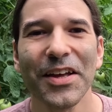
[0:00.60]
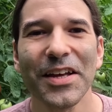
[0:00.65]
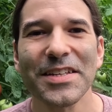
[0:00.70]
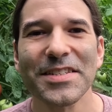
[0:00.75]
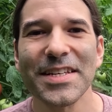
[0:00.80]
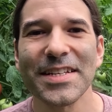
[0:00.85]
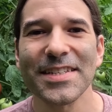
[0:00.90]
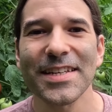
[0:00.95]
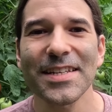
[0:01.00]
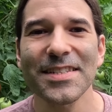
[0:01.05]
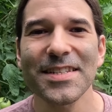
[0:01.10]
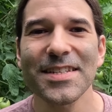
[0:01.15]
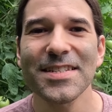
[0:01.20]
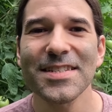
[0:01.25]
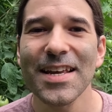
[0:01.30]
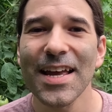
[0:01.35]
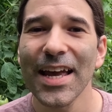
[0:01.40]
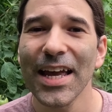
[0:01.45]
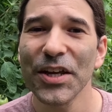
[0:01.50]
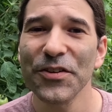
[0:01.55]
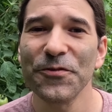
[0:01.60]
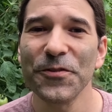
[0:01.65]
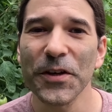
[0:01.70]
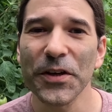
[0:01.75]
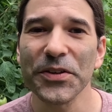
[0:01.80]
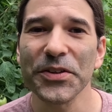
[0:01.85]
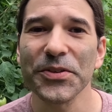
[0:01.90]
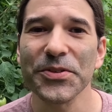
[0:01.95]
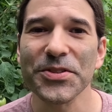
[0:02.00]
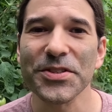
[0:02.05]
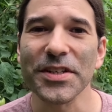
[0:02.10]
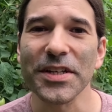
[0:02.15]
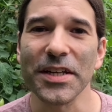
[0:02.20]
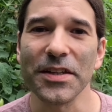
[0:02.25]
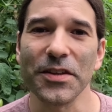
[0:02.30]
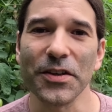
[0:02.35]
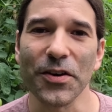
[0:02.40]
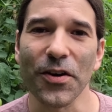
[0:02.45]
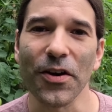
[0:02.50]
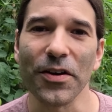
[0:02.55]
Successes and failures
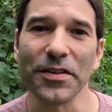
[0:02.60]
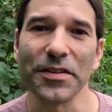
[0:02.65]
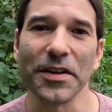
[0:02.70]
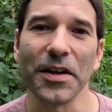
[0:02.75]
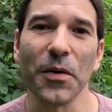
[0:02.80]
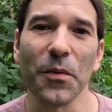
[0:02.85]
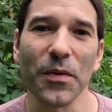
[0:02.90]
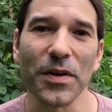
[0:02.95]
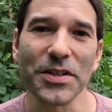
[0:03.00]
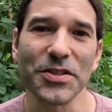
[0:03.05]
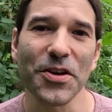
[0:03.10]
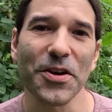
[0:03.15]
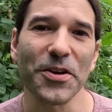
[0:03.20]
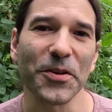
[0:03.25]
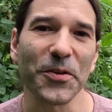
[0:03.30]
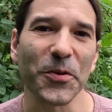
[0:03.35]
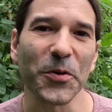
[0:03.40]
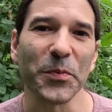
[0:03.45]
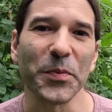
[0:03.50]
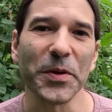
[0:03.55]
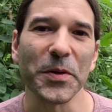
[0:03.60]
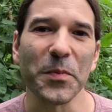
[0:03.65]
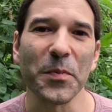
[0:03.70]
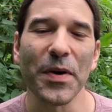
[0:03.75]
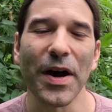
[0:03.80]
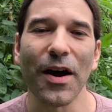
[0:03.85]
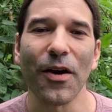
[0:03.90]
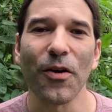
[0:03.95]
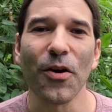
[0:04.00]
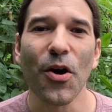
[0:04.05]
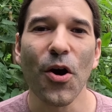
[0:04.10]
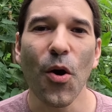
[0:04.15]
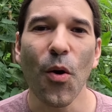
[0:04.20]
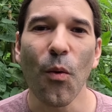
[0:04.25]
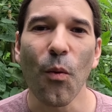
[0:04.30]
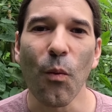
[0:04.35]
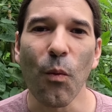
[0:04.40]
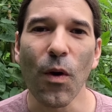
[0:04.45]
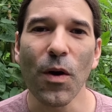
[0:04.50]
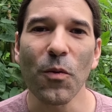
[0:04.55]
in the garden. I want to talk a little bit about
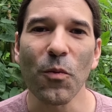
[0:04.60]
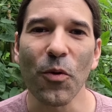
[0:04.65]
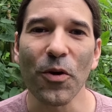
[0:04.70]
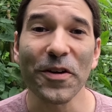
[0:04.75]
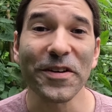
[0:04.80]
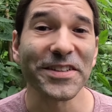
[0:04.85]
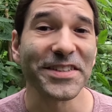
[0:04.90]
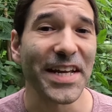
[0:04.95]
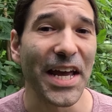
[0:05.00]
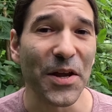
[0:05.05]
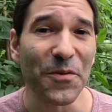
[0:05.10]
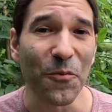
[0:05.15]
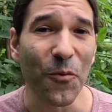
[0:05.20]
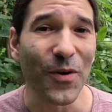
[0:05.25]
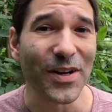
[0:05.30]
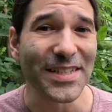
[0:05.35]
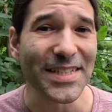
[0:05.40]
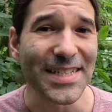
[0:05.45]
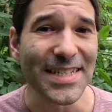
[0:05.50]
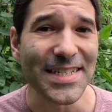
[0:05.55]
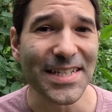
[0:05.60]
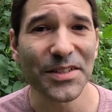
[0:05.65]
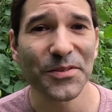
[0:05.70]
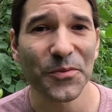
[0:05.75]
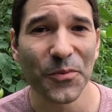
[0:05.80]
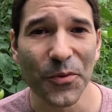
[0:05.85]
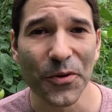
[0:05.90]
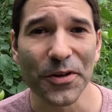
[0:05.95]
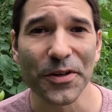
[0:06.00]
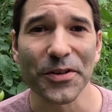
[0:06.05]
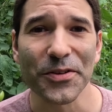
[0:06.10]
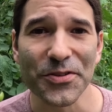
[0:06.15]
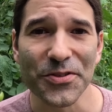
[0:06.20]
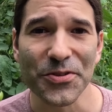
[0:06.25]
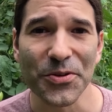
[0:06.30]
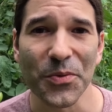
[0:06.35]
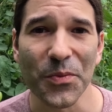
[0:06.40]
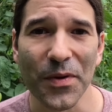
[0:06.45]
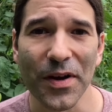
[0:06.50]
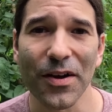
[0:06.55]
what worked and what didn't work
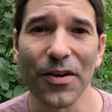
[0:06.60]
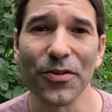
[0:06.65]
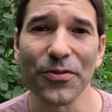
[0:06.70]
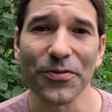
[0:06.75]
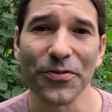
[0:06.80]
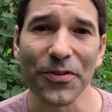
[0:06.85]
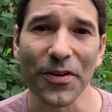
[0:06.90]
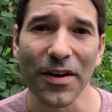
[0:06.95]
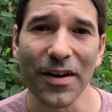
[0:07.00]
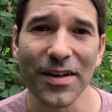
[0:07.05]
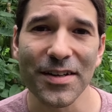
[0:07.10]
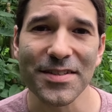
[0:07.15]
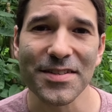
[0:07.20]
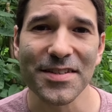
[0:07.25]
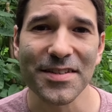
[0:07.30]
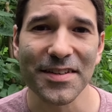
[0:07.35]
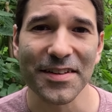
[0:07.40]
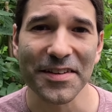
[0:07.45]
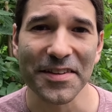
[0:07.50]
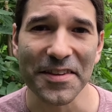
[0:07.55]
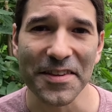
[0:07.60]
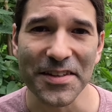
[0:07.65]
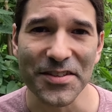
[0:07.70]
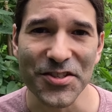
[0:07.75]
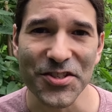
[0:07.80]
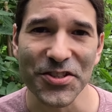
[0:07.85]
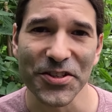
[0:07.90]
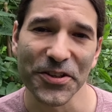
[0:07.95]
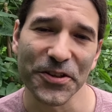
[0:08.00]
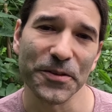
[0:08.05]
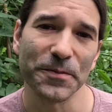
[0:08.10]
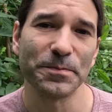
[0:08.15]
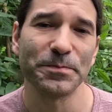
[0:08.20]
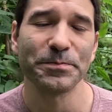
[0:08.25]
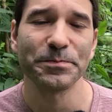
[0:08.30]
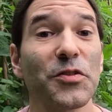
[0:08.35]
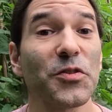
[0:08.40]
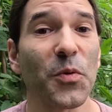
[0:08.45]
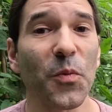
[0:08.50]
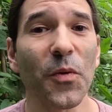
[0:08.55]
so well for us this year.
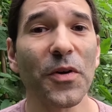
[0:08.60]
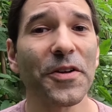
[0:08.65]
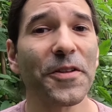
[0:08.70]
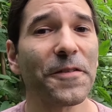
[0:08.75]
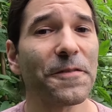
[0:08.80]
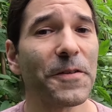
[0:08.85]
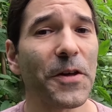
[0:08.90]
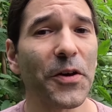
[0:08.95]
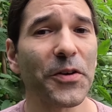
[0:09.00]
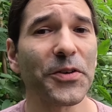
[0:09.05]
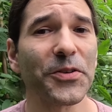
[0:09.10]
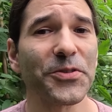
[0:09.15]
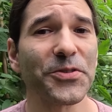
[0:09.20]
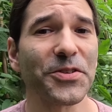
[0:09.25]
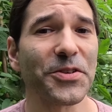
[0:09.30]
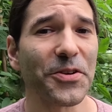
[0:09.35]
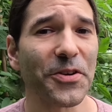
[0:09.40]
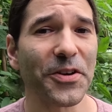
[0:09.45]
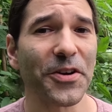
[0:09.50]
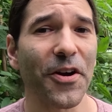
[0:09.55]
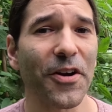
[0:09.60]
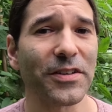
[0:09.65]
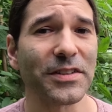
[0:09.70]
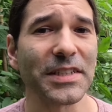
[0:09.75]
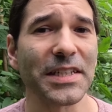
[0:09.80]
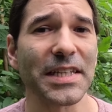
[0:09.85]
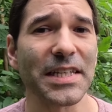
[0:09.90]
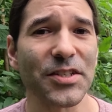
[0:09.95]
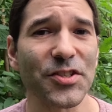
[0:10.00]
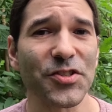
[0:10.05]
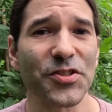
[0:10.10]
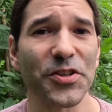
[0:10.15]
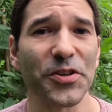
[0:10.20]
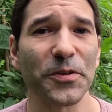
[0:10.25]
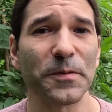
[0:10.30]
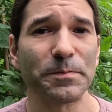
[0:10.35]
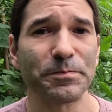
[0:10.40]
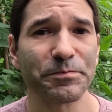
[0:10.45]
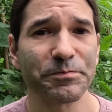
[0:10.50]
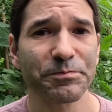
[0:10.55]
So one of the failures in our garden this year